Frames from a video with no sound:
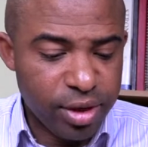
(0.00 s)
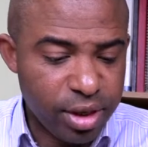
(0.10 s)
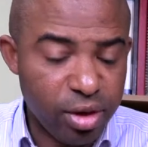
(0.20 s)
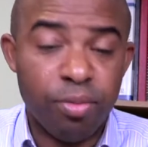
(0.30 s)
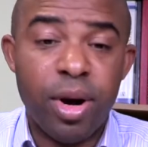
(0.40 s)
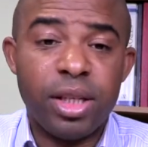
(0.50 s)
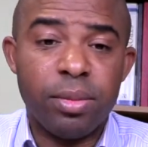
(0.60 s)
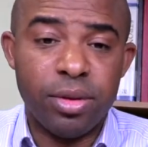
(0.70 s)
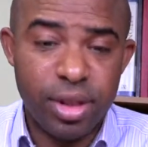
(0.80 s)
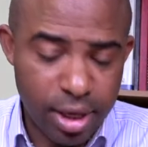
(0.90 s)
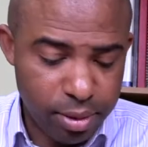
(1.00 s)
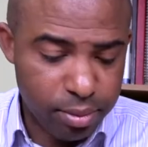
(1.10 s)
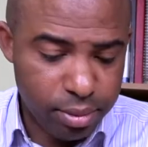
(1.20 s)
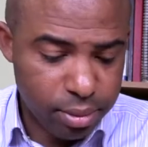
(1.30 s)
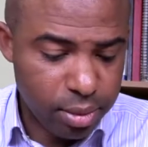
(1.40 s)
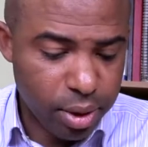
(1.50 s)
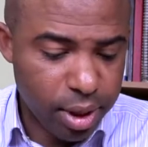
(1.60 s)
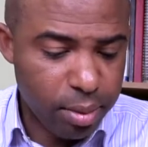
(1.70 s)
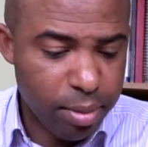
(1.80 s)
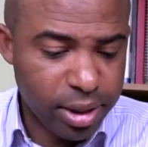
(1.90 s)
verse 10 of Mark chapter 10.
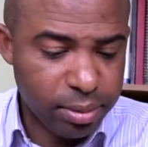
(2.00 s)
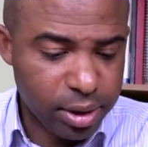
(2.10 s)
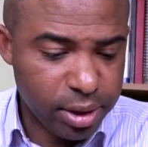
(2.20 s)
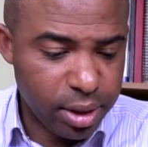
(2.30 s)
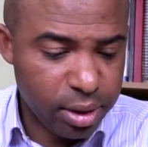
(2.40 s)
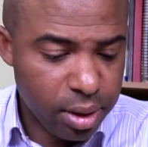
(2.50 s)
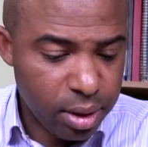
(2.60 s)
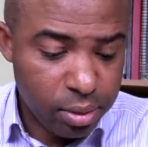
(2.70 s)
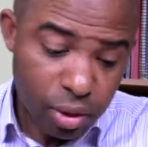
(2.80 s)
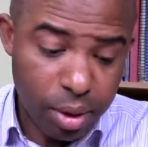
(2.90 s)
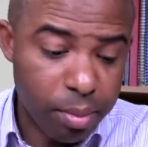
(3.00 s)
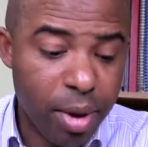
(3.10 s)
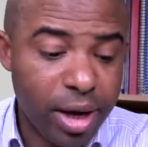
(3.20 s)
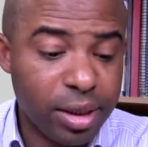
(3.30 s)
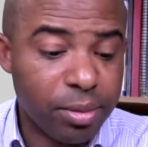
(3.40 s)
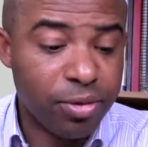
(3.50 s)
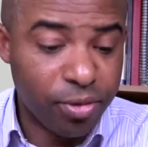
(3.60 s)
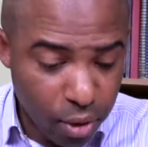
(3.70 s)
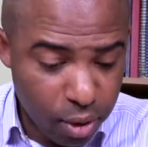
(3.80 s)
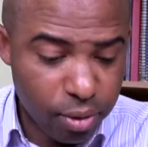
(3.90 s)
Okay, Mark chapter 10, sorry, Mark chapter
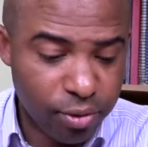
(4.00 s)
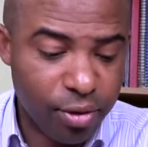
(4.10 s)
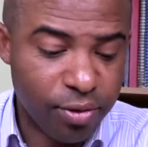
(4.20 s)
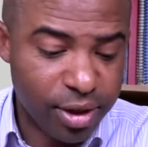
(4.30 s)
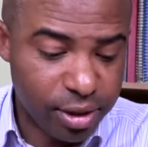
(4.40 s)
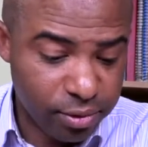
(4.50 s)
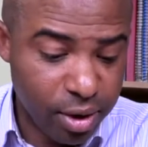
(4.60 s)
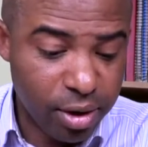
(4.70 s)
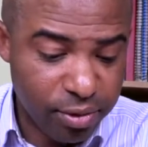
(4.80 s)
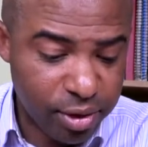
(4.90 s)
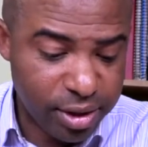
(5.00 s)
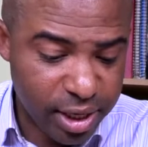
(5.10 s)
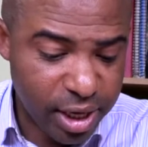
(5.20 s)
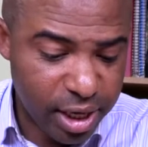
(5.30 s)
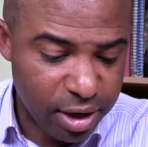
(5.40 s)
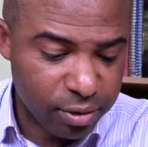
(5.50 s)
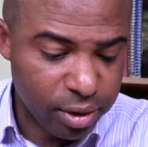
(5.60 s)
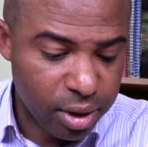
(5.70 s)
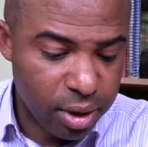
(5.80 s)
4 from verse, I read verse 10 and 11.